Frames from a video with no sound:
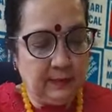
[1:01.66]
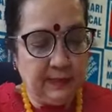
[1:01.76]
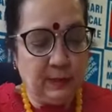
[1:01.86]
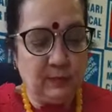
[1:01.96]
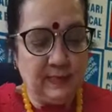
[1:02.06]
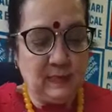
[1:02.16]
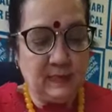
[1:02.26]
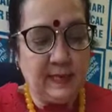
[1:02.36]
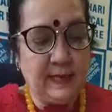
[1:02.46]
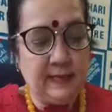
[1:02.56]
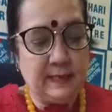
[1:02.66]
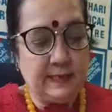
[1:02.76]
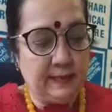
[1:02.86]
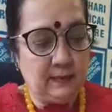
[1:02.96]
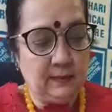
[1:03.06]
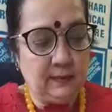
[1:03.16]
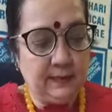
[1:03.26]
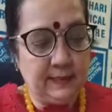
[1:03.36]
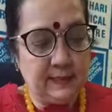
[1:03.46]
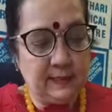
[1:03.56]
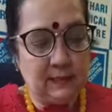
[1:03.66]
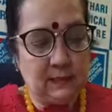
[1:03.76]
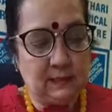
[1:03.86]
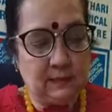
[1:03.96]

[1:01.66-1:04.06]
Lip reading: You can see it here. It is